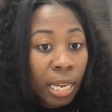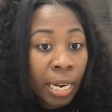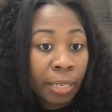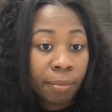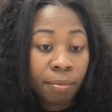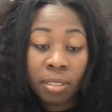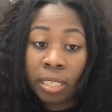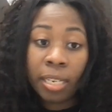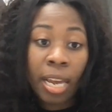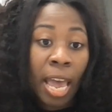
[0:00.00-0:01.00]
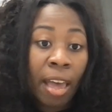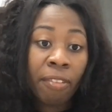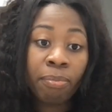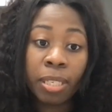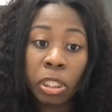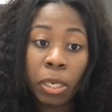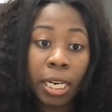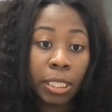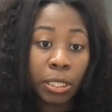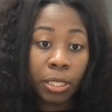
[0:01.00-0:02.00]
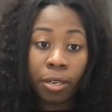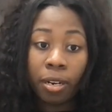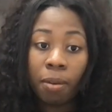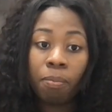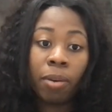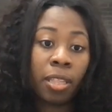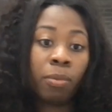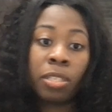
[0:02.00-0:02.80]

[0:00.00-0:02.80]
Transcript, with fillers: I didn't have much credit to start up with.